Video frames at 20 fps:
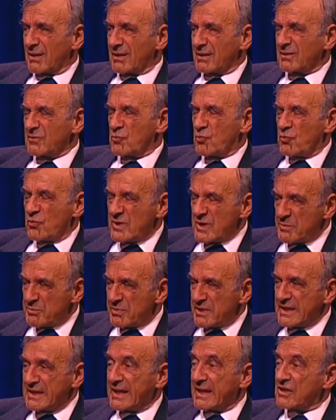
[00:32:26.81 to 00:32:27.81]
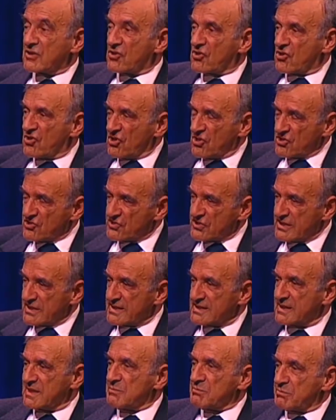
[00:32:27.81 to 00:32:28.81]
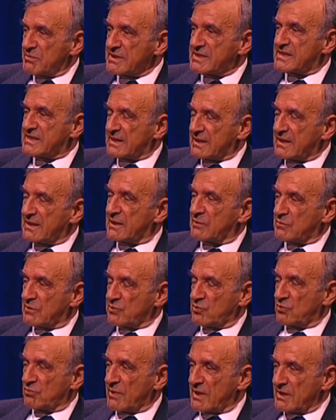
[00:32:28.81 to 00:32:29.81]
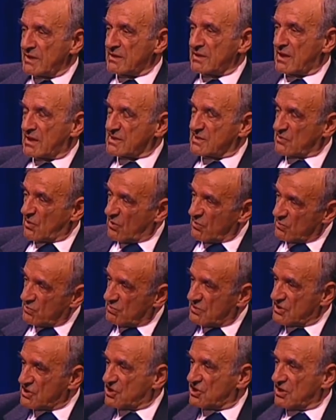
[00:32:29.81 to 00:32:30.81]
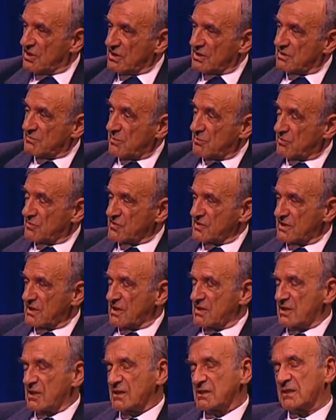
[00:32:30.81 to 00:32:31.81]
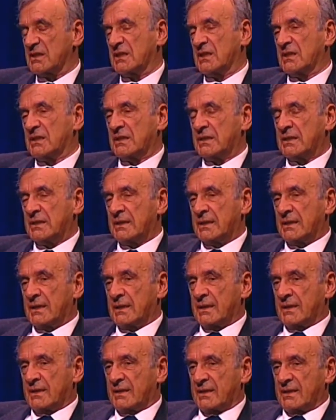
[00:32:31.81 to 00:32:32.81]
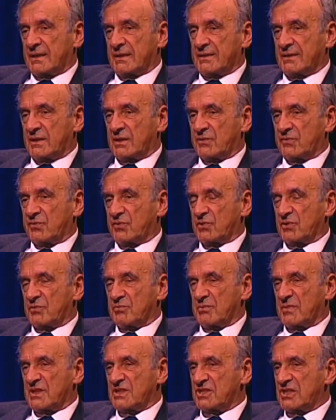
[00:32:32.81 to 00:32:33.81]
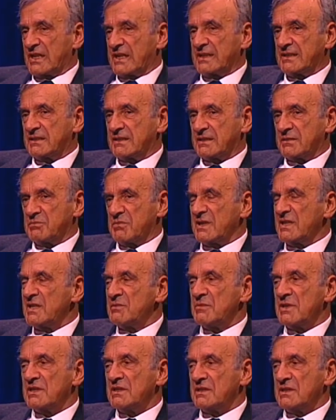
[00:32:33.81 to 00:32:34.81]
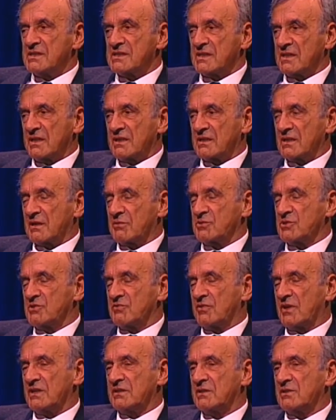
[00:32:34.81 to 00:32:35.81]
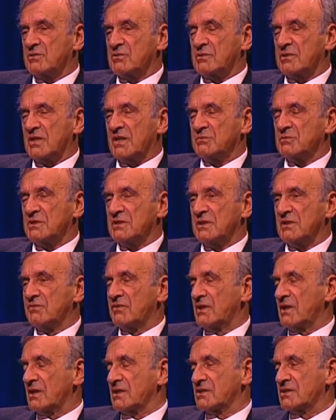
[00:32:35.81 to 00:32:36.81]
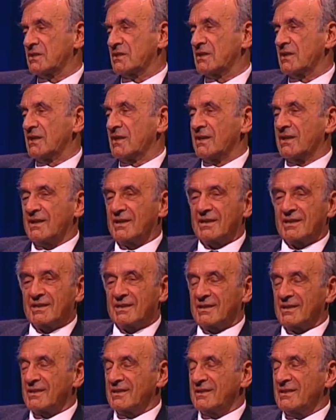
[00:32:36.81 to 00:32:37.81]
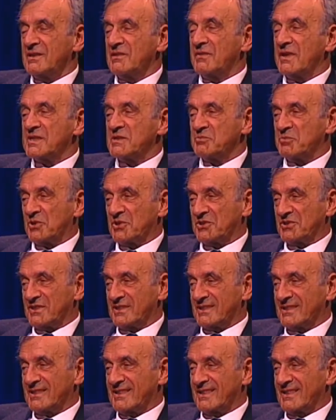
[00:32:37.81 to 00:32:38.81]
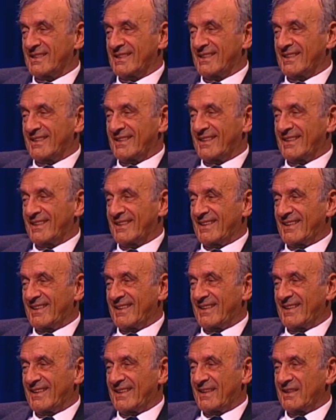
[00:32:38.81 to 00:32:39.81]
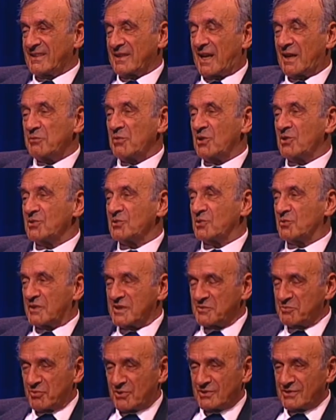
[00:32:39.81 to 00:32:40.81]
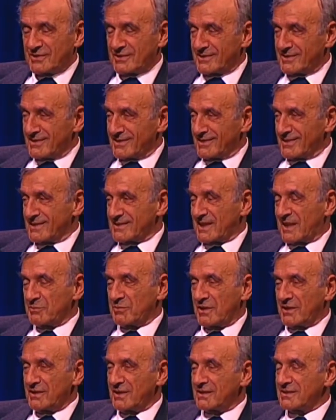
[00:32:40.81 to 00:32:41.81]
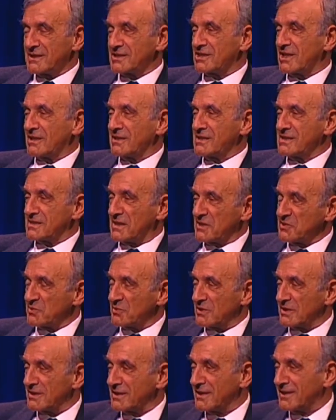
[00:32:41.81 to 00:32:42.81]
weeping and cursing, simply seeing what humanity has done to these children. We were still young. Therefore, much later, many, many years later, I was invited to come and give a lecture in West Point. And I belong to West Point, a cyberlink in a Chinese restaurant.